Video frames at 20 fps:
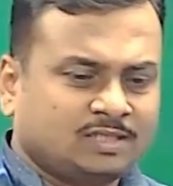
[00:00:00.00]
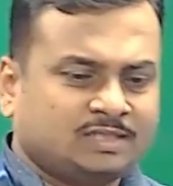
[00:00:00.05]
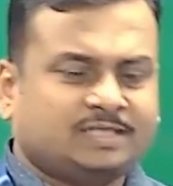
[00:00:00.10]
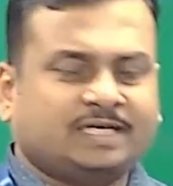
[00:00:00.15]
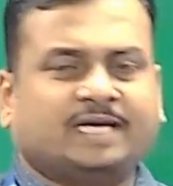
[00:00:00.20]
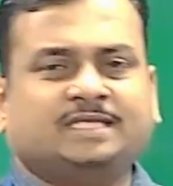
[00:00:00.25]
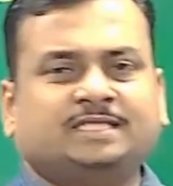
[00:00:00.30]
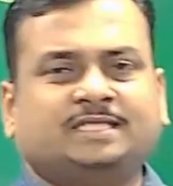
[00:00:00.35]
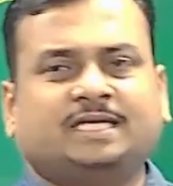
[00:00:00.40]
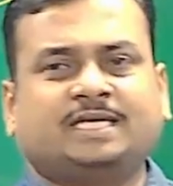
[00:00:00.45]

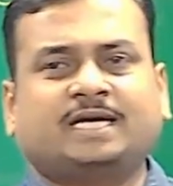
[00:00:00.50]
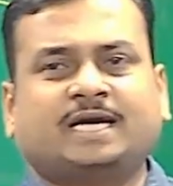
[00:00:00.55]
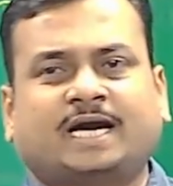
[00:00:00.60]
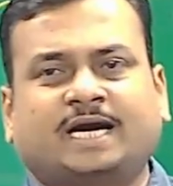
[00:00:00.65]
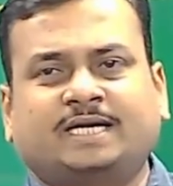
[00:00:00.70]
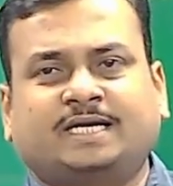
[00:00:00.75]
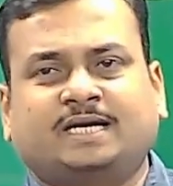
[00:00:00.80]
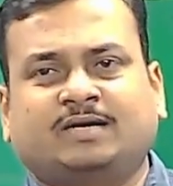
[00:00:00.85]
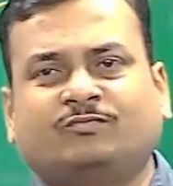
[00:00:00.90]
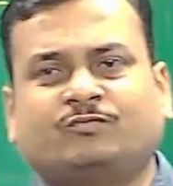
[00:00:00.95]
changing
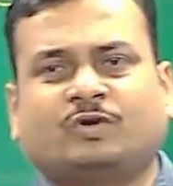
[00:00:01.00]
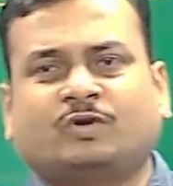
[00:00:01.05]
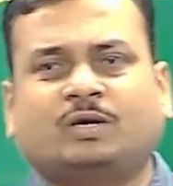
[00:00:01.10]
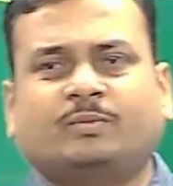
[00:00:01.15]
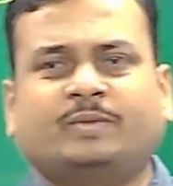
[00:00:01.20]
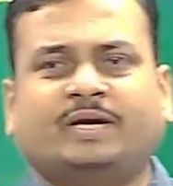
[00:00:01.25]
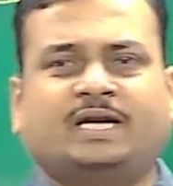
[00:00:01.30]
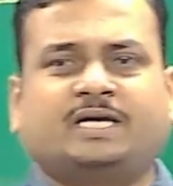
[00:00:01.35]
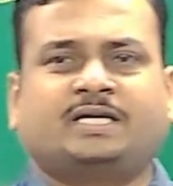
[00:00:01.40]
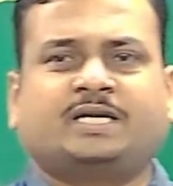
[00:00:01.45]
atom
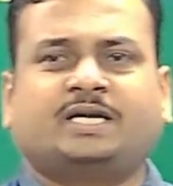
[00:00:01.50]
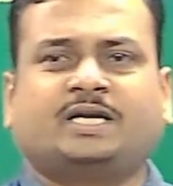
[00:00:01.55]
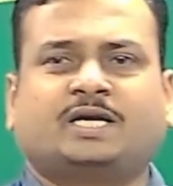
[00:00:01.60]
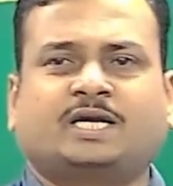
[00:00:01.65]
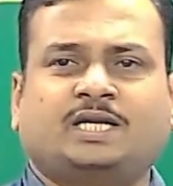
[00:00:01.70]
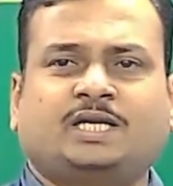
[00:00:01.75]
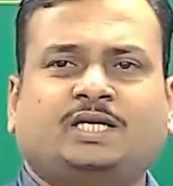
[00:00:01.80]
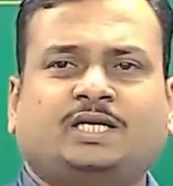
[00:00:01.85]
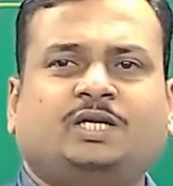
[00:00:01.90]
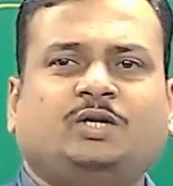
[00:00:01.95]
from
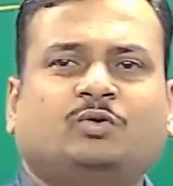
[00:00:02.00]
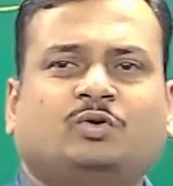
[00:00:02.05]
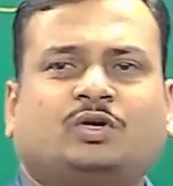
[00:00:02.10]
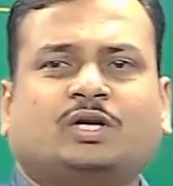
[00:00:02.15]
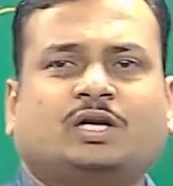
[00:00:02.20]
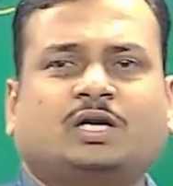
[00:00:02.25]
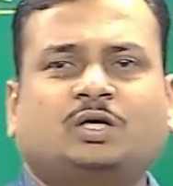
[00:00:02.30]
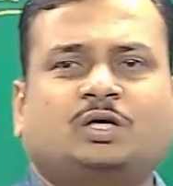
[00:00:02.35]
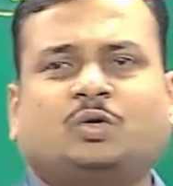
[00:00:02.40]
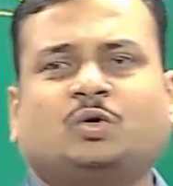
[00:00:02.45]
electrically
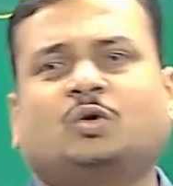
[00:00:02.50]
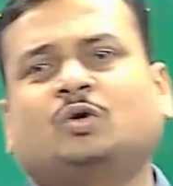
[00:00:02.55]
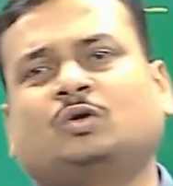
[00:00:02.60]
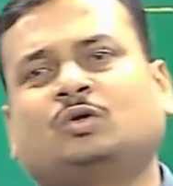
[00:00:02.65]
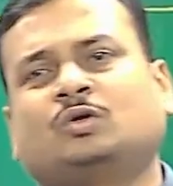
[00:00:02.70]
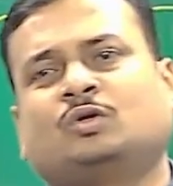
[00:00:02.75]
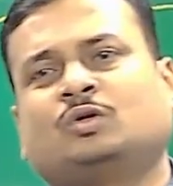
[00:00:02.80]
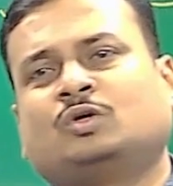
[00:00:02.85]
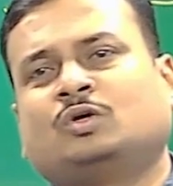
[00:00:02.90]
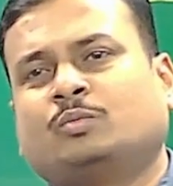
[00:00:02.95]
neutral
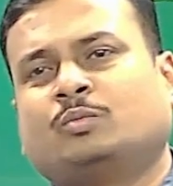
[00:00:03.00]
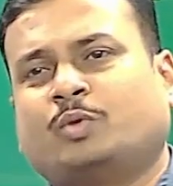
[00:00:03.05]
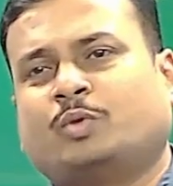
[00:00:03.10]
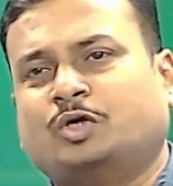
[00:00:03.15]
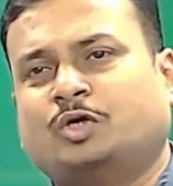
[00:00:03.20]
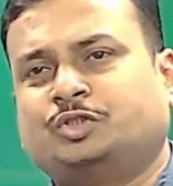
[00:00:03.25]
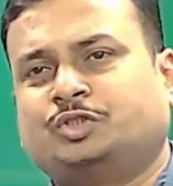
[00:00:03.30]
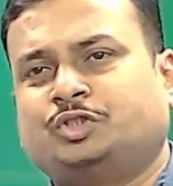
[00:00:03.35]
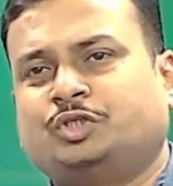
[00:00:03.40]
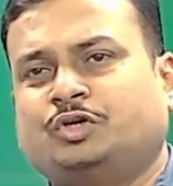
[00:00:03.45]
to
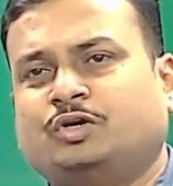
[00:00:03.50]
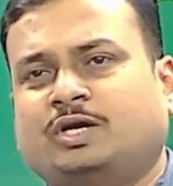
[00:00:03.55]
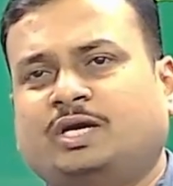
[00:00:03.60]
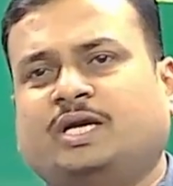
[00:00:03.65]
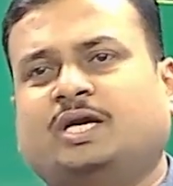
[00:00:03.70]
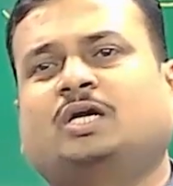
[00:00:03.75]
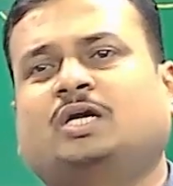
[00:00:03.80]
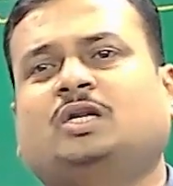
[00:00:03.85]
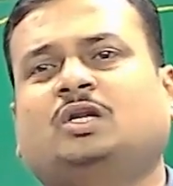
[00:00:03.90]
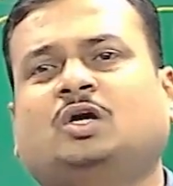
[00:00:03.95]
positive
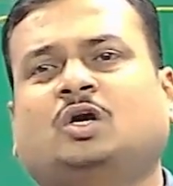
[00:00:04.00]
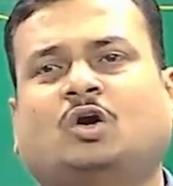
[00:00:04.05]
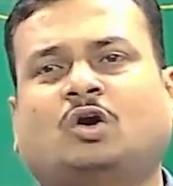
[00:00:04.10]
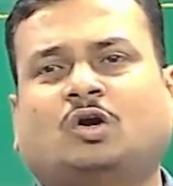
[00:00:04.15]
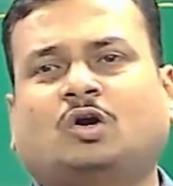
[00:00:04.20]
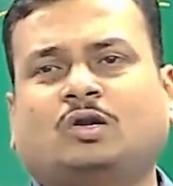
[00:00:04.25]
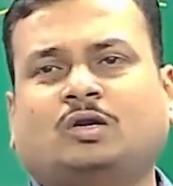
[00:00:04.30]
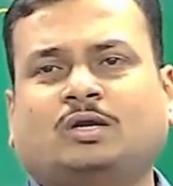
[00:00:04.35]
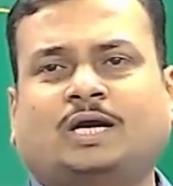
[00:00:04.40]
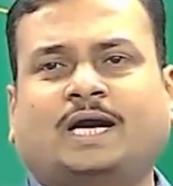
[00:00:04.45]
ion,
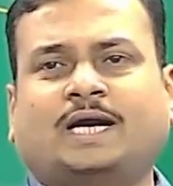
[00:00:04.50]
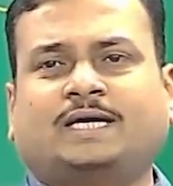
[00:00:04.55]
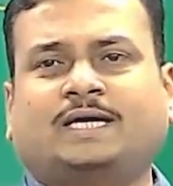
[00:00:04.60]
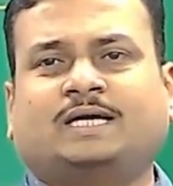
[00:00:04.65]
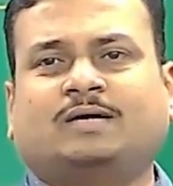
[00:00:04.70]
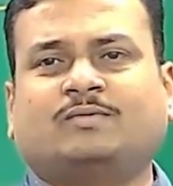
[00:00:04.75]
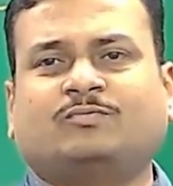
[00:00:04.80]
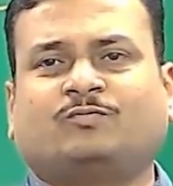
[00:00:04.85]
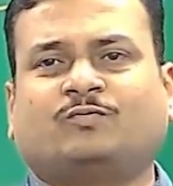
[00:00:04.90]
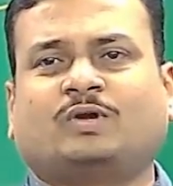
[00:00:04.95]
or
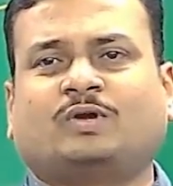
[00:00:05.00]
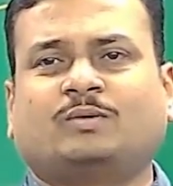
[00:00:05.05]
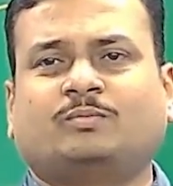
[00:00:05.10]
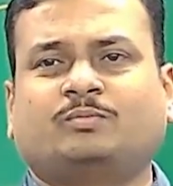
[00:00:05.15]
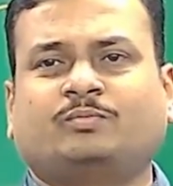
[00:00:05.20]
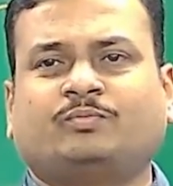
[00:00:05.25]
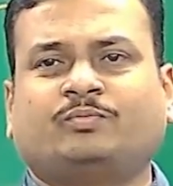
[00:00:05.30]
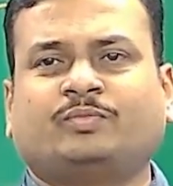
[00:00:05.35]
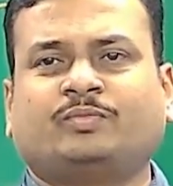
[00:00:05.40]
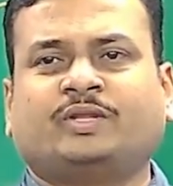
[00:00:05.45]
atom
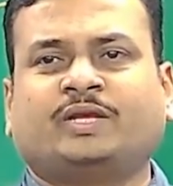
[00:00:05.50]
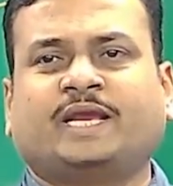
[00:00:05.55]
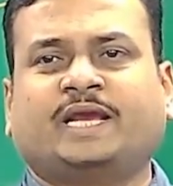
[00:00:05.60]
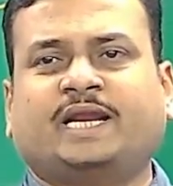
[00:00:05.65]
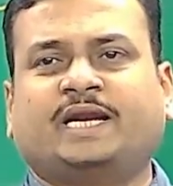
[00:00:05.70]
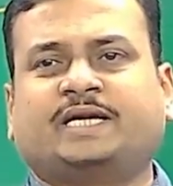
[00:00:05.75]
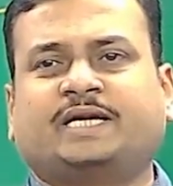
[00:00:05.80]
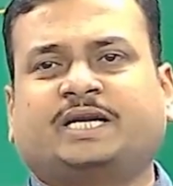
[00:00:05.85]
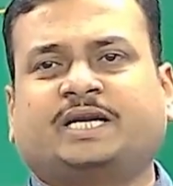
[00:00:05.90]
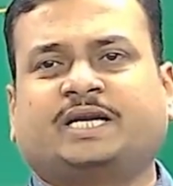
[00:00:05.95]
from
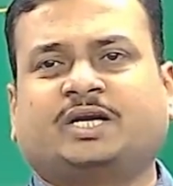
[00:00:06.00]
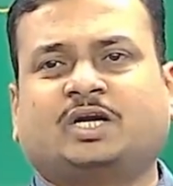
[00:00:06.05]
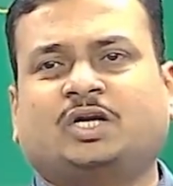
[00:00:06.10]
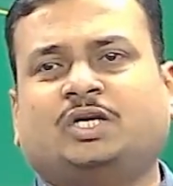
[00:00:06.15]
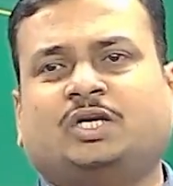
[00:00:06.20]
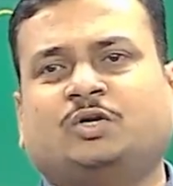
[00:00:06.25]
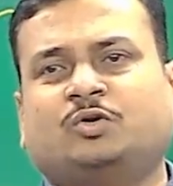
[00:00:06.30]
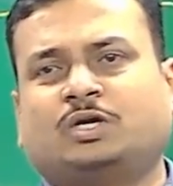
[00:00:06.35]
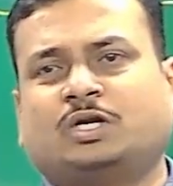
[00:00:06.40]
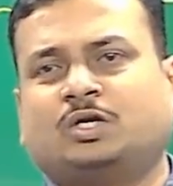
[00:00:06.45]
electrical
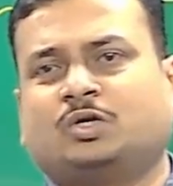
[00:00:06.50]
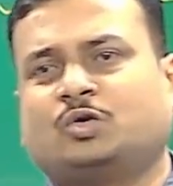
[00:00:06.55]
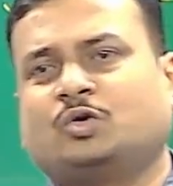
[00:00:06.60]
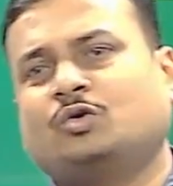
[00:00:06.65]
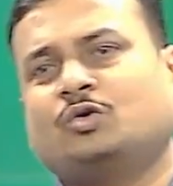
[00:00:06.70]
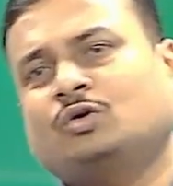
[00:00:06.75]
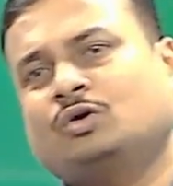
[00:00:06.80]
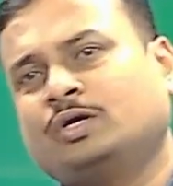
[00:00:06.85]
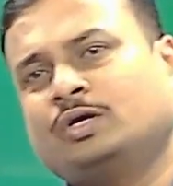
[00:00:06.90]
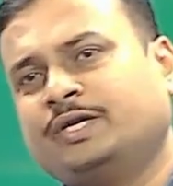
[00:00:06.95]
neutral
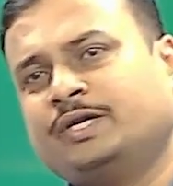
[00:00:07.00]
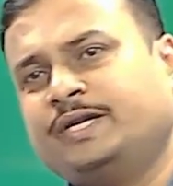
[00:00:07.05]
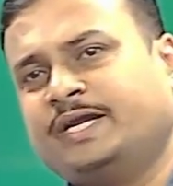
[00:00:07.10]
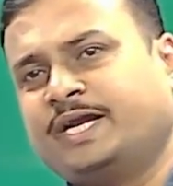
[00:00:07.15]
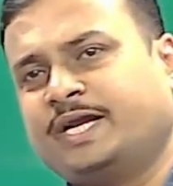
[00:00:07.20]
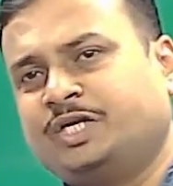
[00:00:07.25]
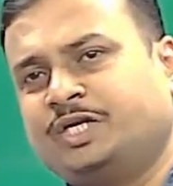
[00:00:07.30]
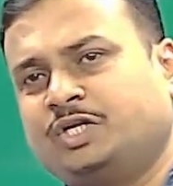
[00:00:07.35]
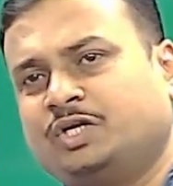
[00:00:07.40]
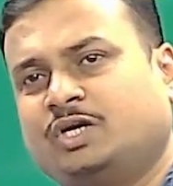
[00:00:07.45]
to
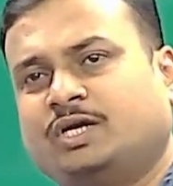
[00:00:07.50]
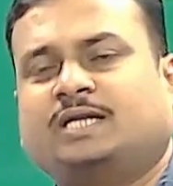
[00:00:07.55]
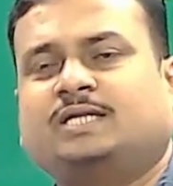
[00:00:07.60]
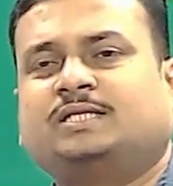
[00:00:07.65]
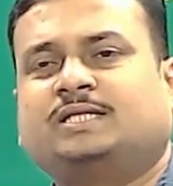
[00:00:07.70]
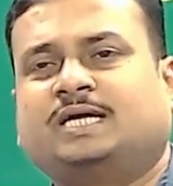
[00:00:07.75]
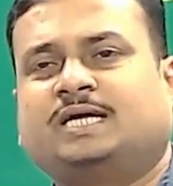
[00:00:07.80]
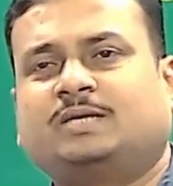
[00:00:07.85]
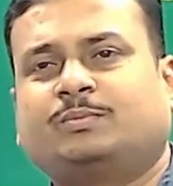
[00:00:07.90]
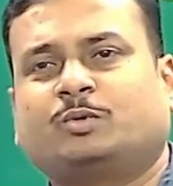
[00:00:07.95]
negative
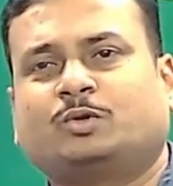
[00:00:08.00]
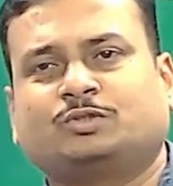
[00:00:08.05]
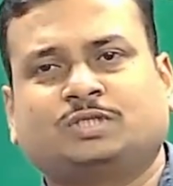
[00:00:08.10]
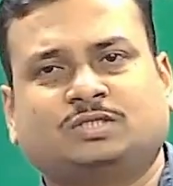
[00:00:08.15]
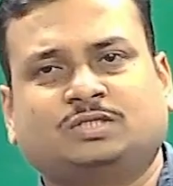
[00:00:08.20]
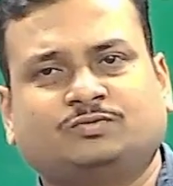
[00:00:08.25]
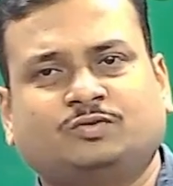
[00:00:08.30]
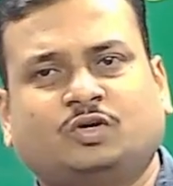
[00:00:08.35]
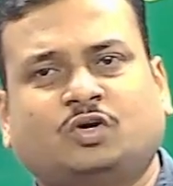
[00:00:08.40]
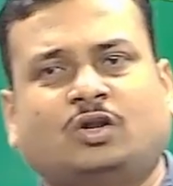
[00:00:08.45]
ion, that
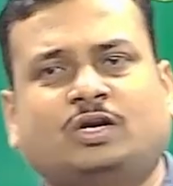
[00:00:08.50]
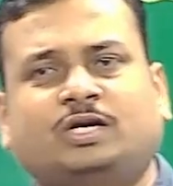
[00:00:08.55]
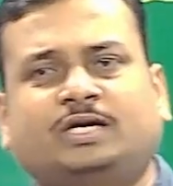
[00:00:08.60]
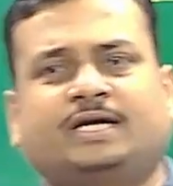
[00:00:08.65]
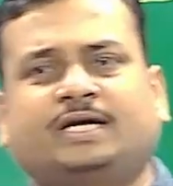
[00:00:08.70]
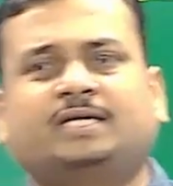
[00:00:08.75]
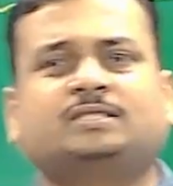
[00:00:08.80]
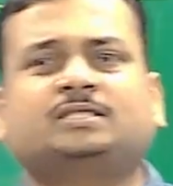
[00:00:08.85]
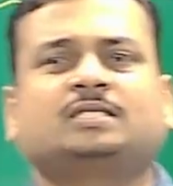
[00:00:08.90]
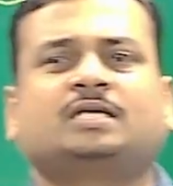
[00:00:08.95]
process we call it
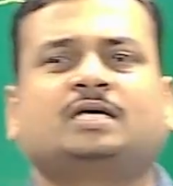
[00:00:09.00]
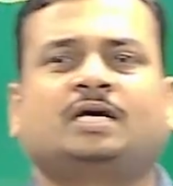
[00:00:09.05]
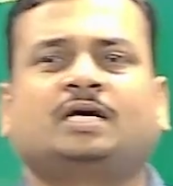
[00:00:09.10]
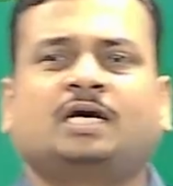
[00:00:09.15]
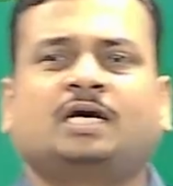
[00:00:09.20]
as